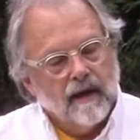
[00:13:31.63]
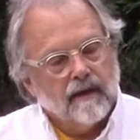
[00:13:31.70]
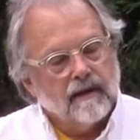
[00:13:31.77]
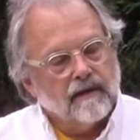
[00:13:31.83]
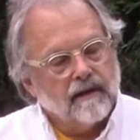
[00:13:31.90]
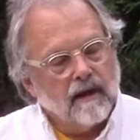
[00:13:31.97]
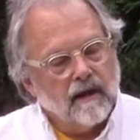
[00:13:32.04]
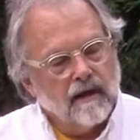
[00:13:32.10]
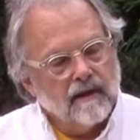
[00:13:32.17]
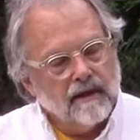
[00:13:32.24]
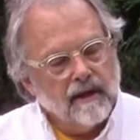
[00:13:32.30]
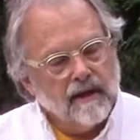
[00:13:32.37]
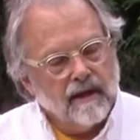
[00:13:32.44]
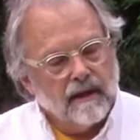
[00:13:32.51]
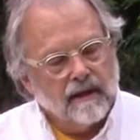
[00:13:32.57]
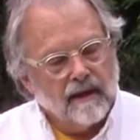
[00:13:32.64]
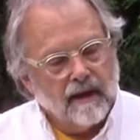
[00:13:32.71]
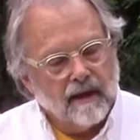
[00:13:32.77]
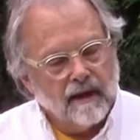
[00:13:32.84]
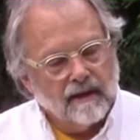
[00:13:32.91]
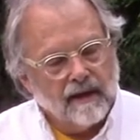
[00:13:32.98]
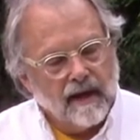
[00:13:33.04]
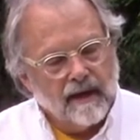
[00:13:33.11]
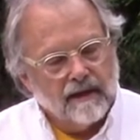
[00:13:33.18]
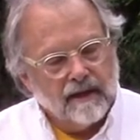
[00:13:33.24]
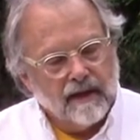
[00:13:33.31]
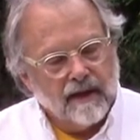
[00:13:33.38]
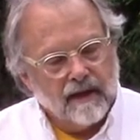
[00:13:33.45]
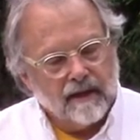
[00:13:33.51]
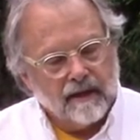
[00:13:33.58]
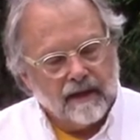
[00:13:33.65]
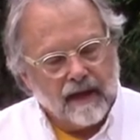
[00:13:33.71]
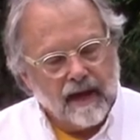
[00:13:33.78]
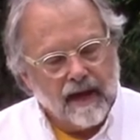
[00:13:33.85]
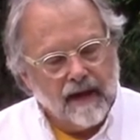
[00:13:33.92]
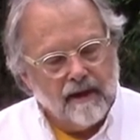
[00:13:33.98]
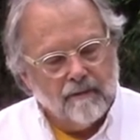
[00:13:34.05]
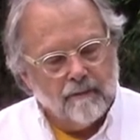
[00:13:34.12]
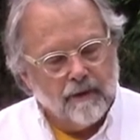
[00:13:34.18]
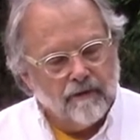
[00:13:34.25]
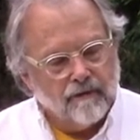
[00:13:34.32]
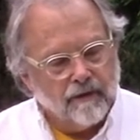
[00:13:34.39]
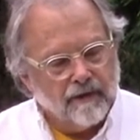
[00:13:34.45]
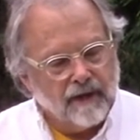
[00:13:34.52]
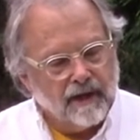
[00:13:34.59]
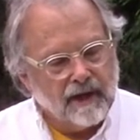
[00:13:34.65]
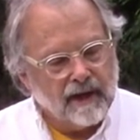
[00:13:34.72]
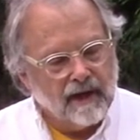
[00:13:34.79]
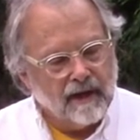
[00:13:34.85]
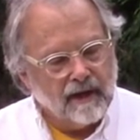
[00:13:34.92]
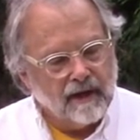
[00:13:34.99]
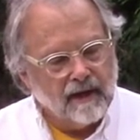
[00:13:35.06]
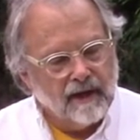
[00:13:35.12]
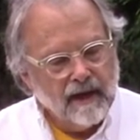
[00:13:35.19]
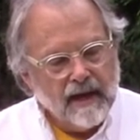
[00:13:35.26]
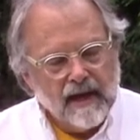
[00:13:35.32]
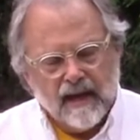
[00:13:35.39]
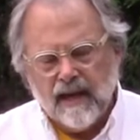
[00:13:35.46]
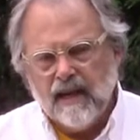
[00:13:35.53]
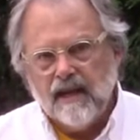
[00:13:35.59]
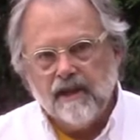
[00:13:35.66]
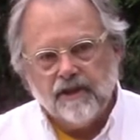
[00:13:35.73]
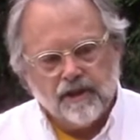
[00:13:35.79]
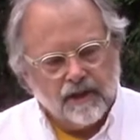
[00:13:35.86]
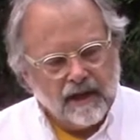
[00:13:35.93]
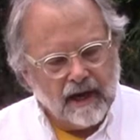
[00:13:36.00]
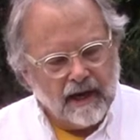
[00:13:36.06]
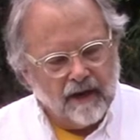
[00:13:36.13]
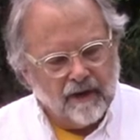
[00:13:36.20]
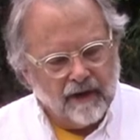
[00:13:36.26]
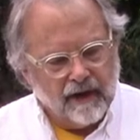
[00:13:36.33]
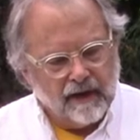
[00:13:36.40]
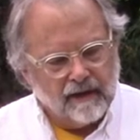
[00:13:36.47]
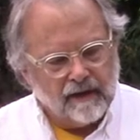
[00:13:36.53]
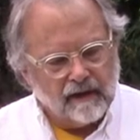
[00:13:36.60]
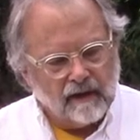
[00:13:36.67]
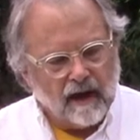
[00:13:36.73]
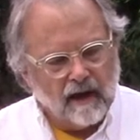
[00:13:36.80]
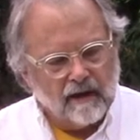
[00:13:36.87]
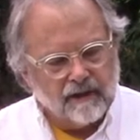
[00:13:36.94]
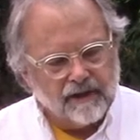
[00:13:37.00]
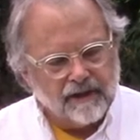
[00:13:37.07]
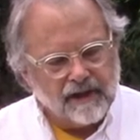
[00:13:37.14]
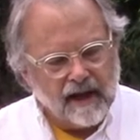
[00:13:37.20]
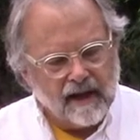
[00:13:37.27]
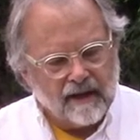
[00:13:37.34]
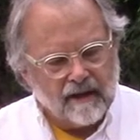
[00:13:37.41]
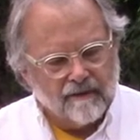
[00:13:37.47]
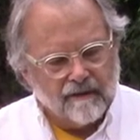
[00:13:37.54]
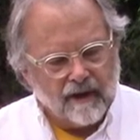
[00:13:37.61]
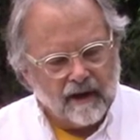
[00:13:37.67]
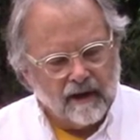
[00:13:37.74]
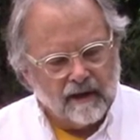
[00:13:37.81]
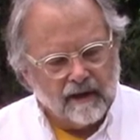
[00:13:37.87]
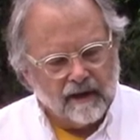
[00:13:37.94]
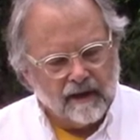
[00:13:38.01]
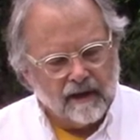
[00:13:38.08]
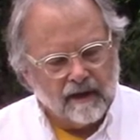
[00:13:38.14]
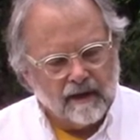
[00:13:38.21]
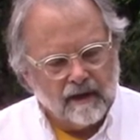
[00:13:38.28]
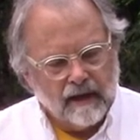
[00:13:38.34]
Gedalia and Hananiah came before the king. Each carried a large sack of garlic.